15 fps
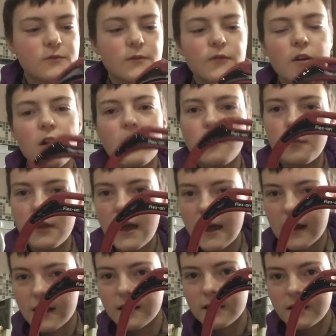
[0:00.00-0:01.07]
we've got a black
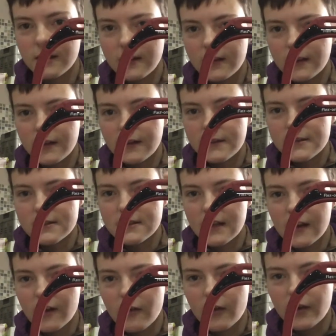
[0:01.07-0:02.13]

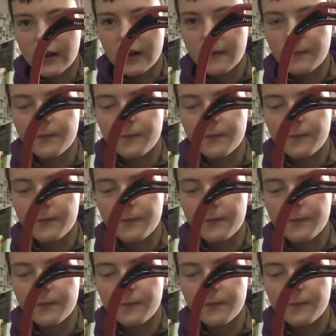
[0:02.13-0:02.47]
sticker on it.